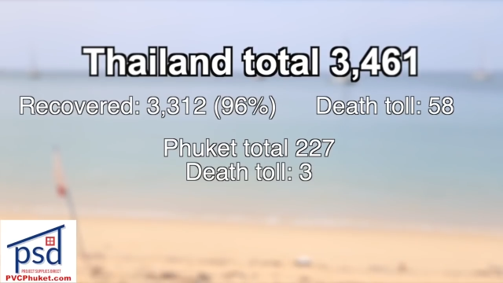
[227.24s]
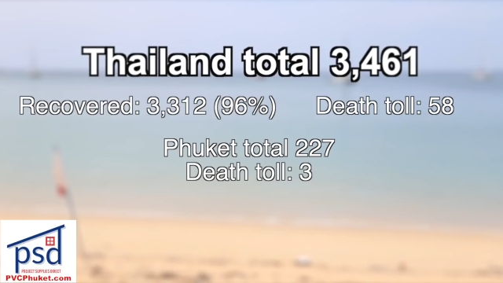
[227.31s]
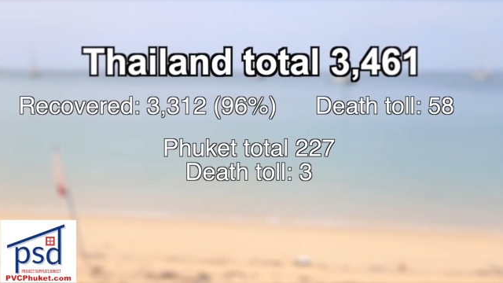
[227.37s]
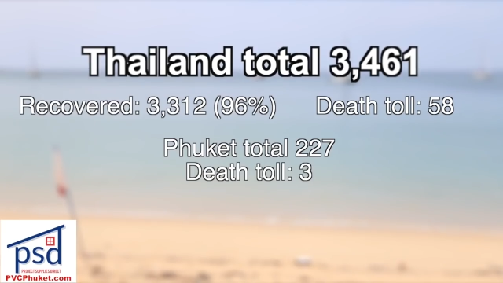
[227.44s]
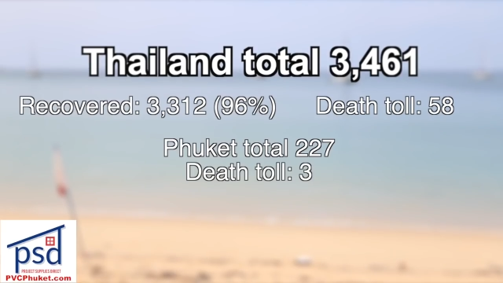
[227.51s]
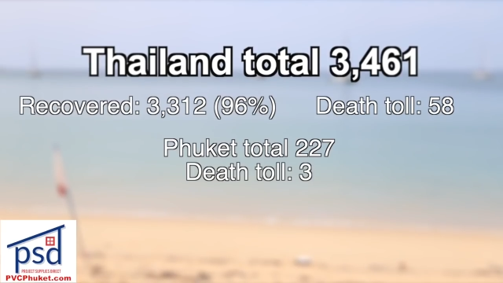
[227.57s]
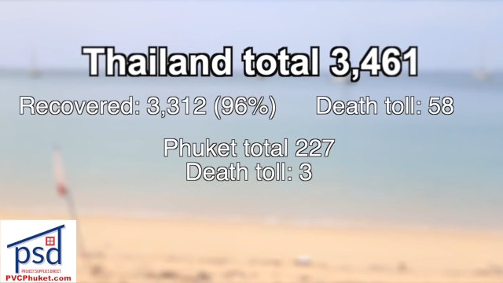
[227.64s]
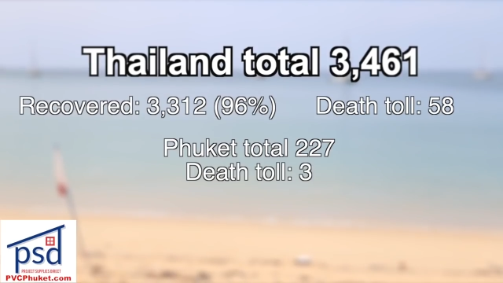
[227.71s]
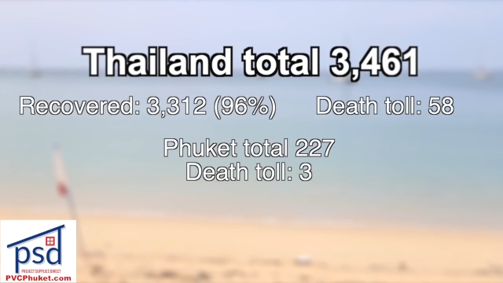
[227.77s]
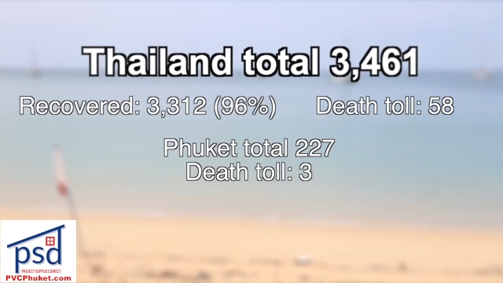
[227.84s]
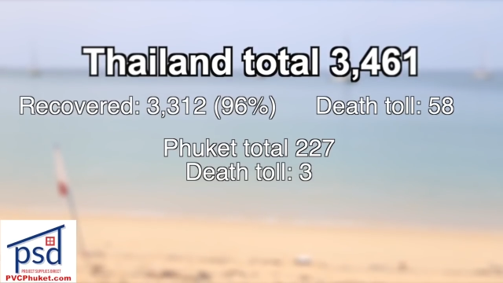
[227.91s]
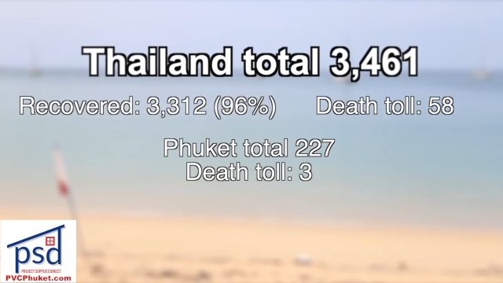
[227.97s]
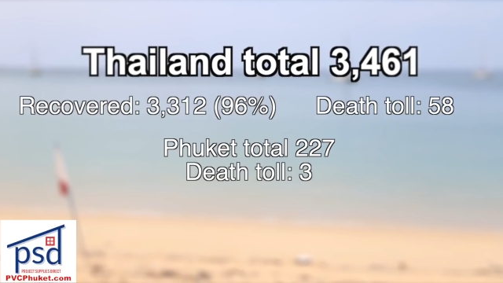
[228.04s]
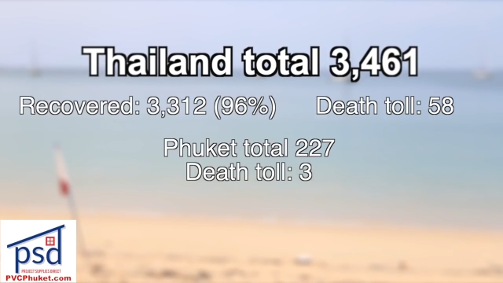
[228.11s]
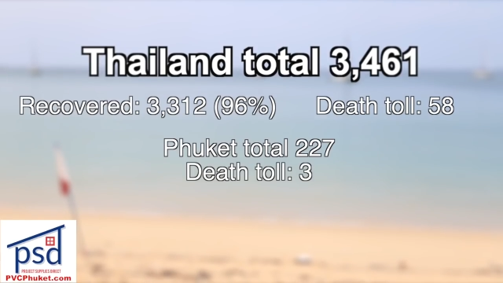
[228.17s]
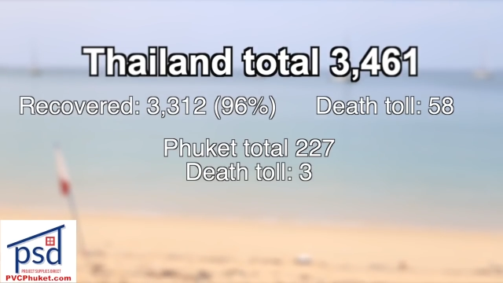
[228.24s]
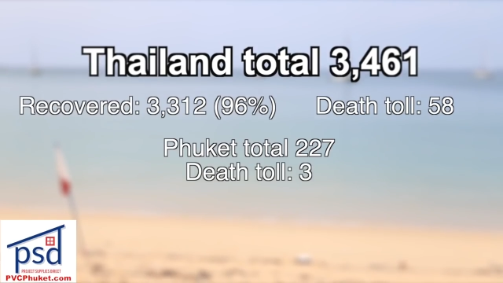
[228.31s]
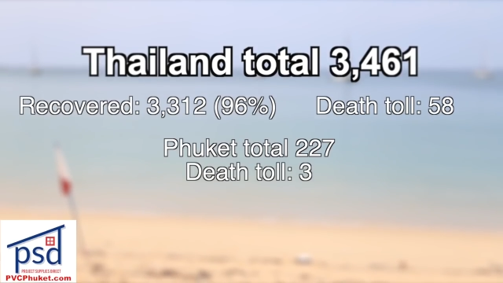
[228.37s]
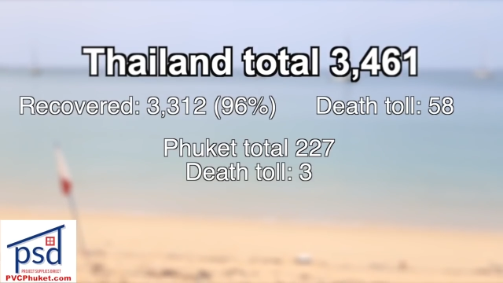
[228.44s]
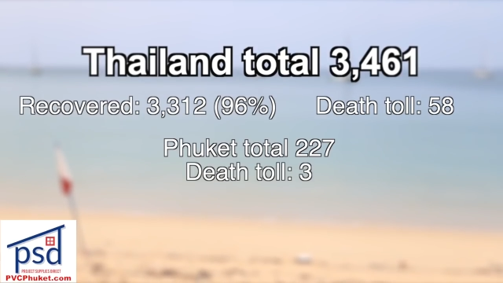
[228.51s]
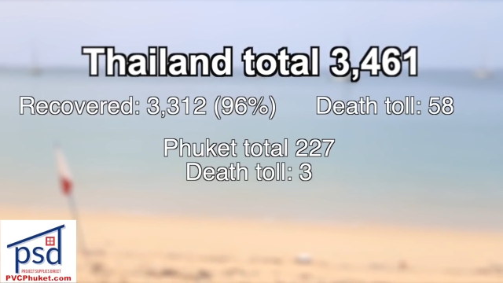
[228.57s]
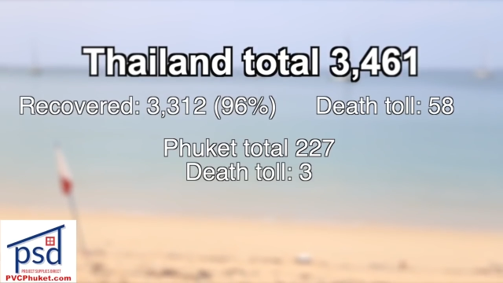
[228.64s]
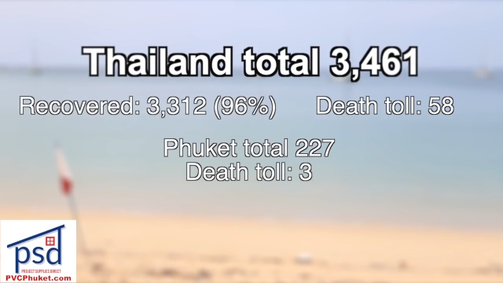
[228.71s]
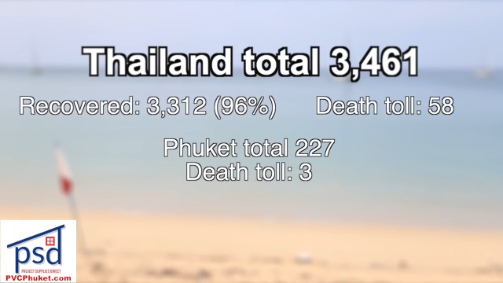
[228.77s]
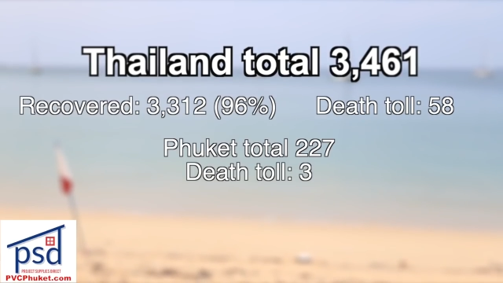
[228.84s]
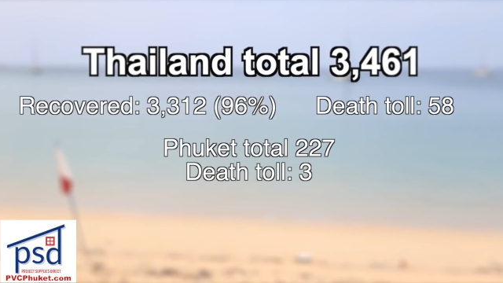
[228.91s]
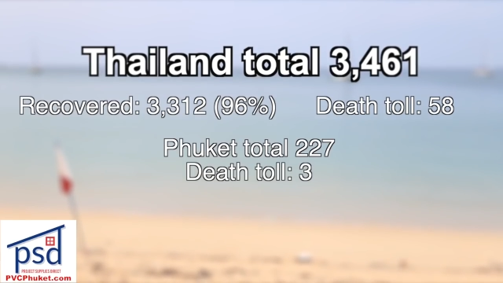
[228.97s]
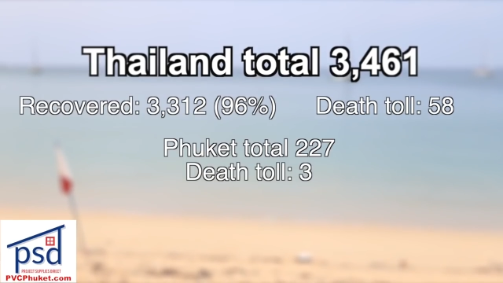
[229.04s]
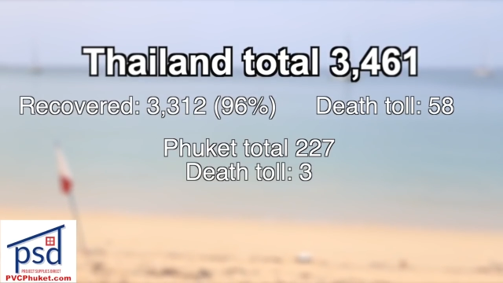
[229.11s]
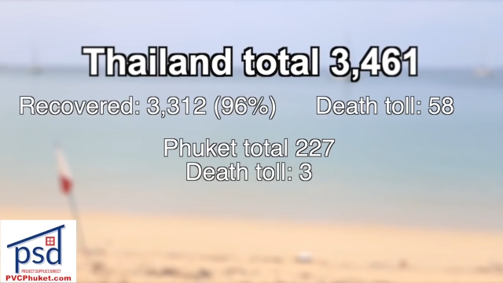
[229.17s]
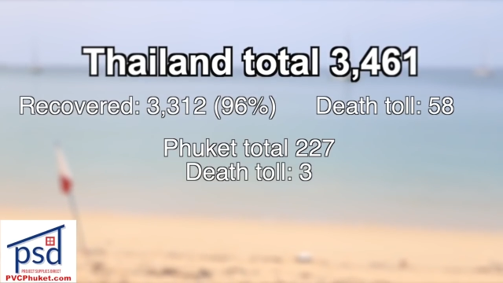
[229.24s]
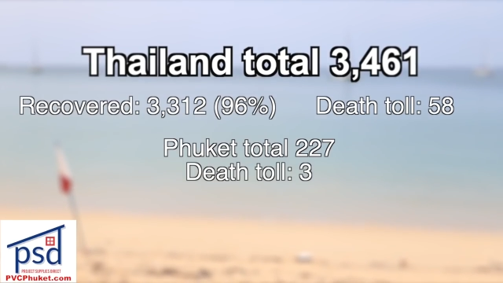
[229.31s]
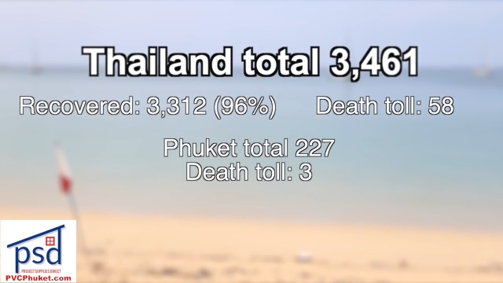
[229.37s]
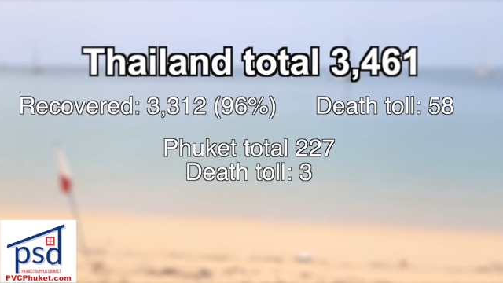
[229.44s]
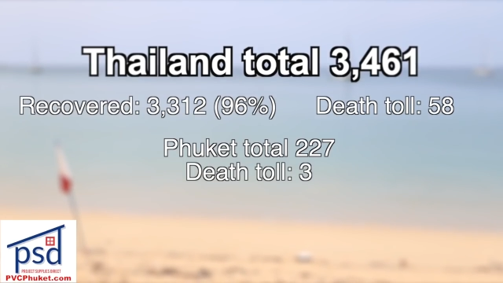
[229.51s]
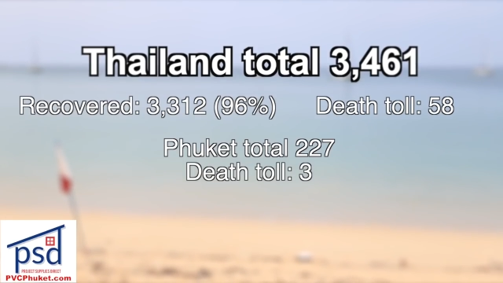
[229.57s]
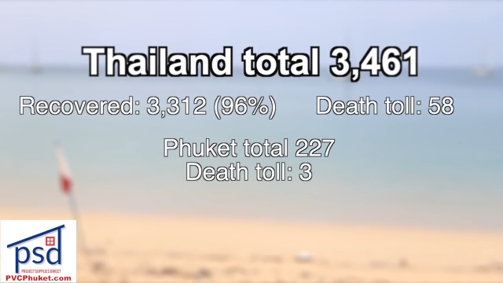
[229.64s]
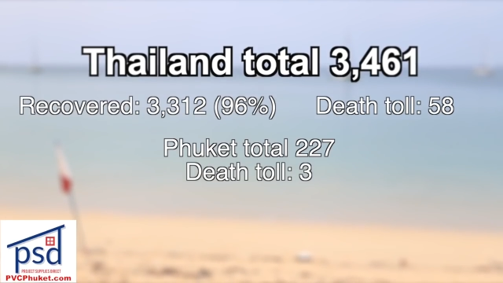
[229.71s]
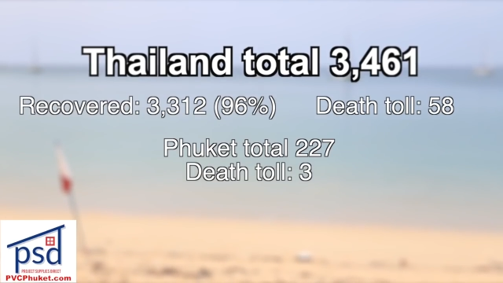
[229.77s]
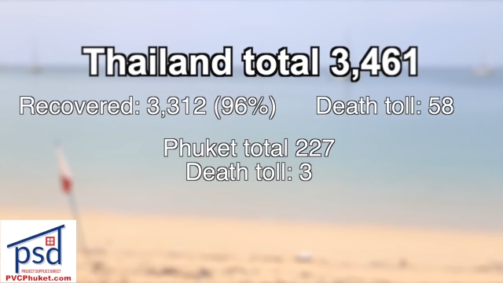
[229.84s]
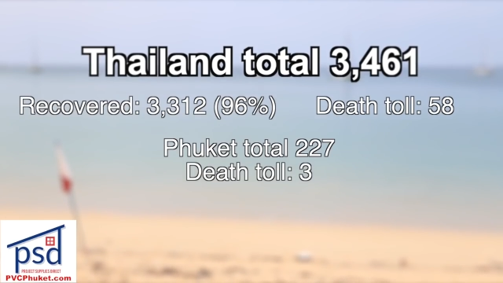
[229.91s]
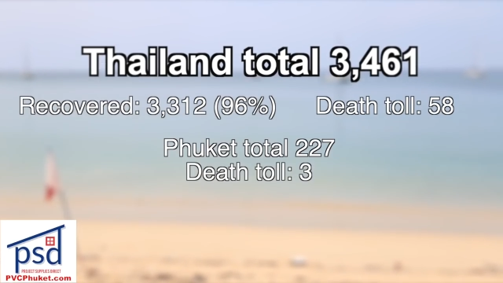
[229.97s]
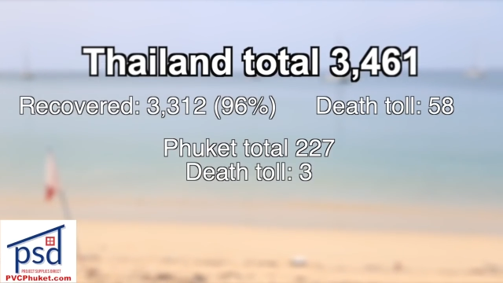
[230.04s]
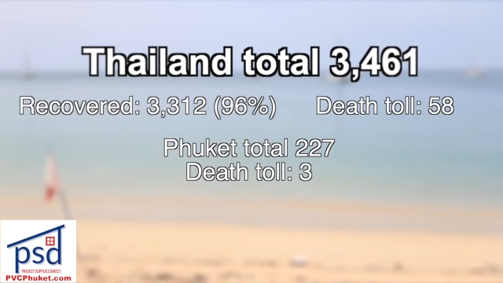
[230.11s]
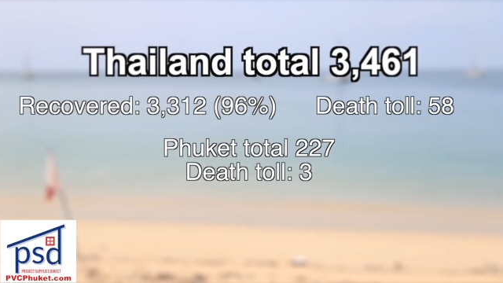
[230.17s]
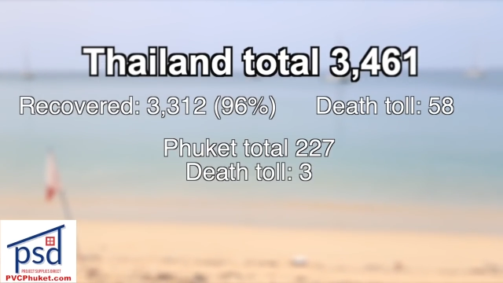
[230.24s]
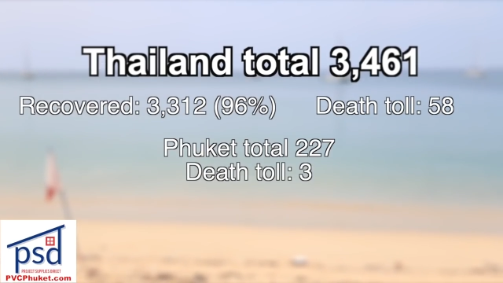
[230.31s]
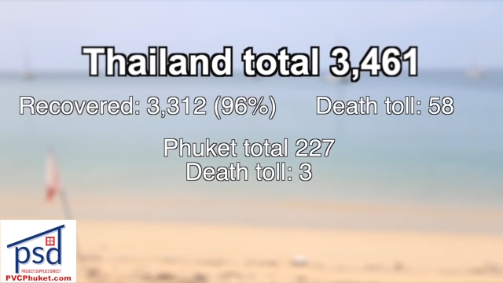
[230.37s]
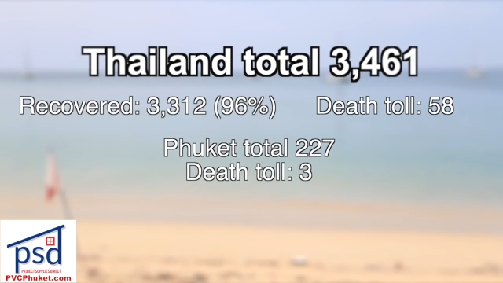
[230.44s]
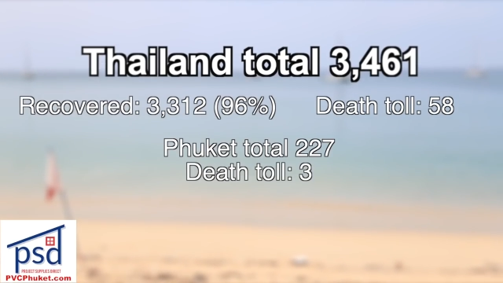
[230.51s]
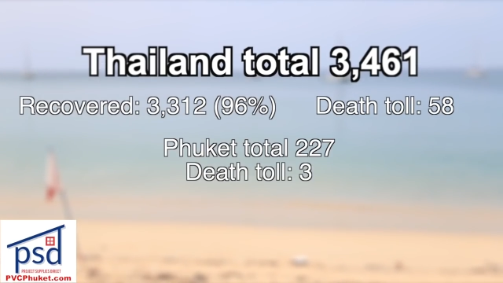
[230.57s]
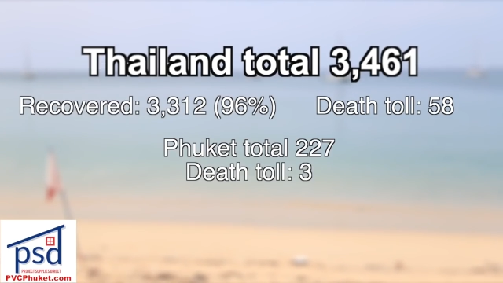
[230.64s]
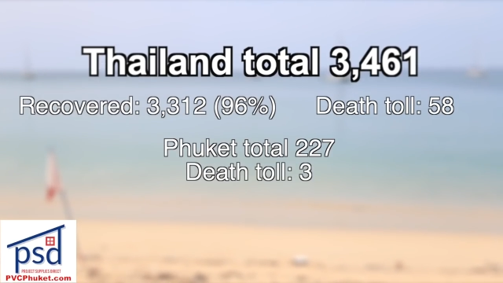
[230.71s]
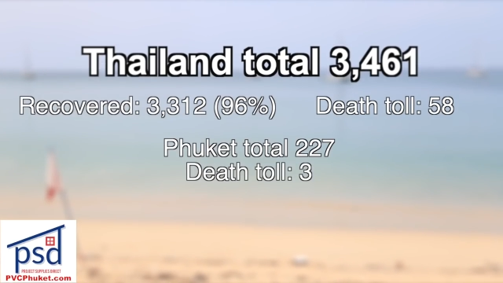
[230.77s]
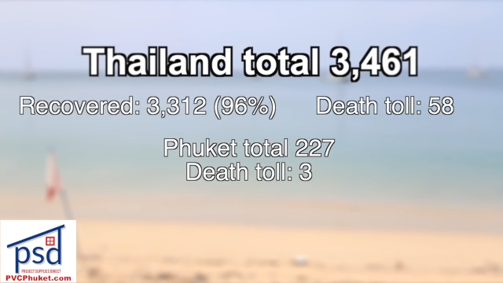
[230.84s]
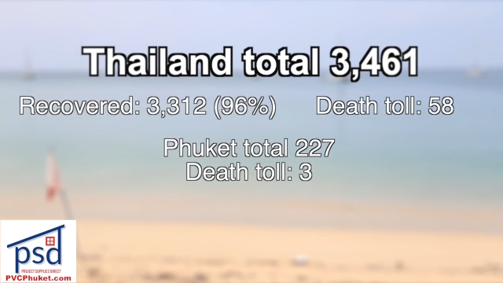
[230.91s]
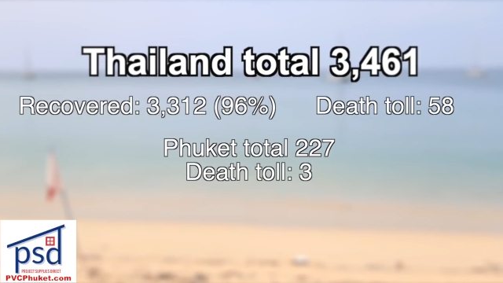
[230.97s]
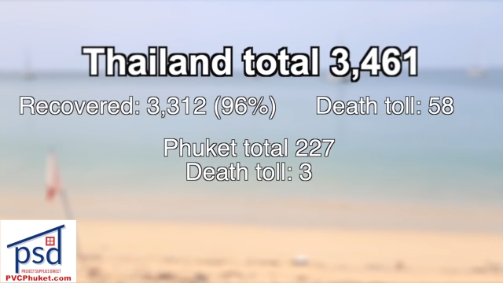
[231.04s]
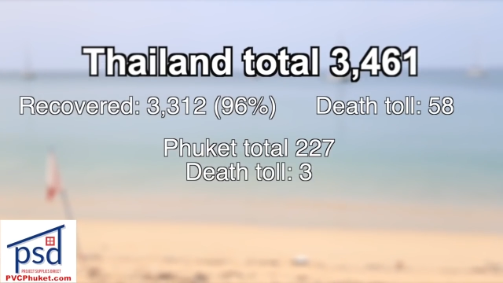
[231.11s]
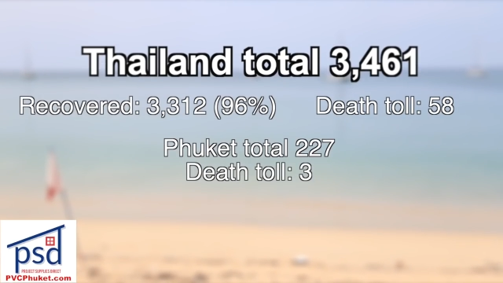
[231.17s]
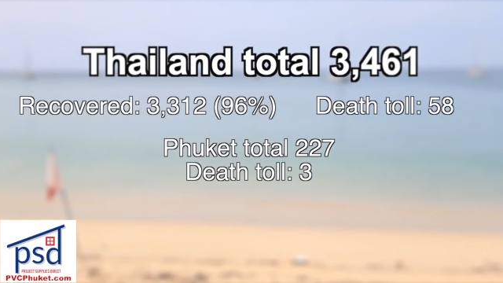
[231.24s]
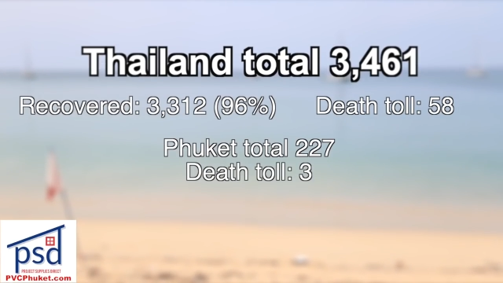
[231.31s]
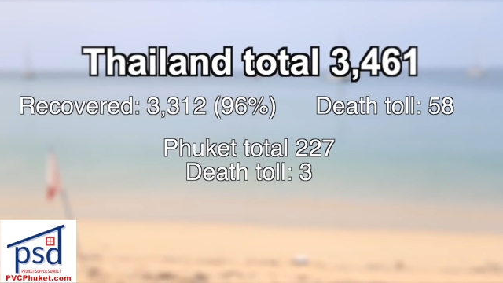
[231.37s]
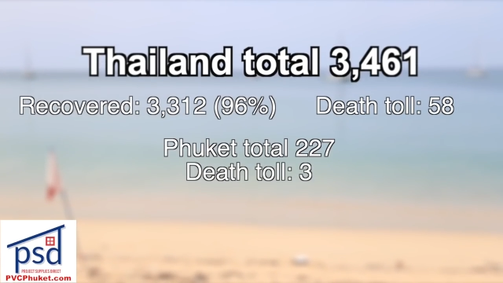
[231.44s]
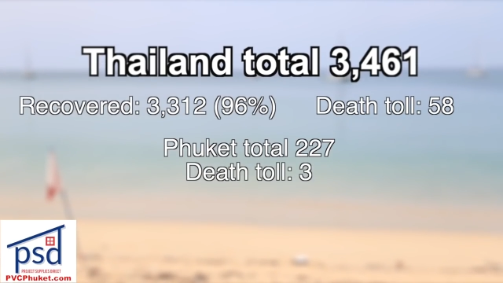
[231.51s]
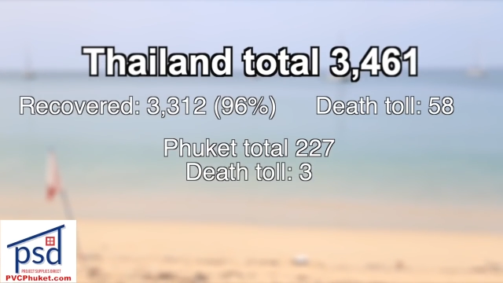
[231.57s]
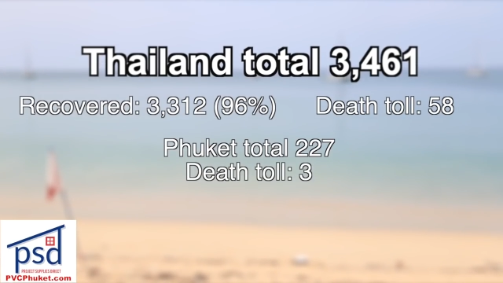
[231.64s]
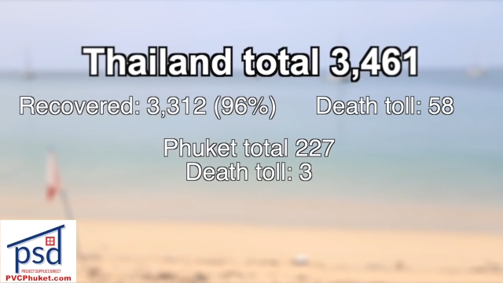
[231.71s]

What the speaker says: No face is visible, so there are no lips to read.